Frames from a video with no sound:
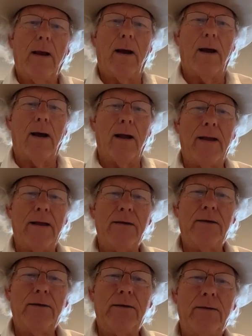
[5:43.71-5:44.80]
I
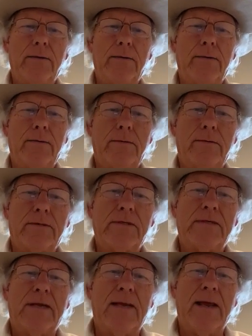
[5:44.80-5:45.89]
knew
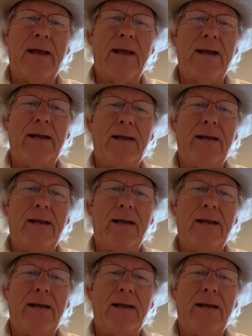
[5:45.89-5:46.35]
the day